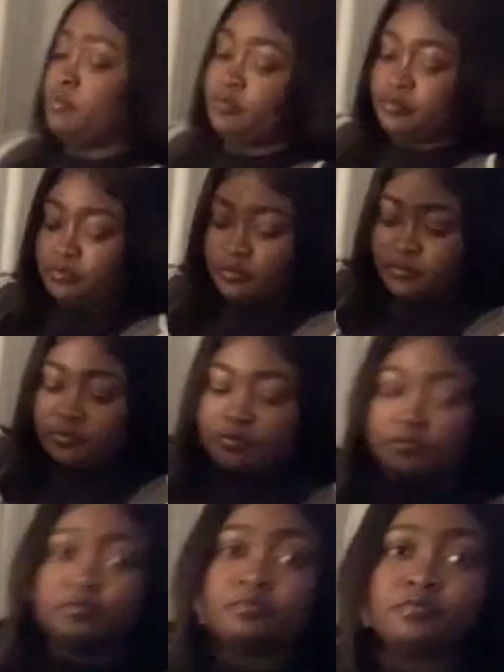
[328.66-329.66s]

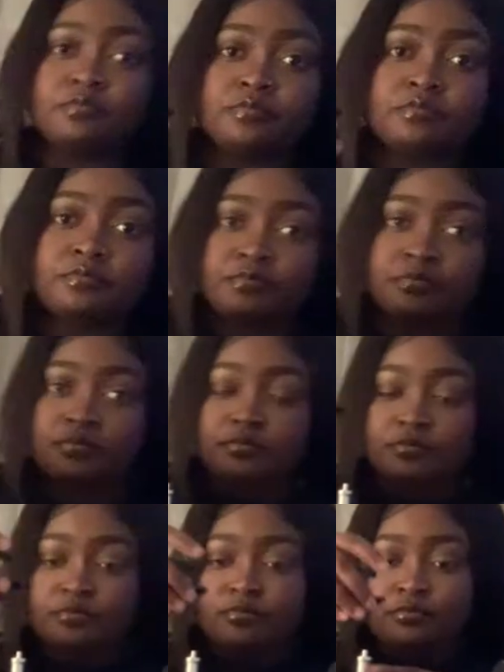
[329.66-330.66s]
Nobody speaks.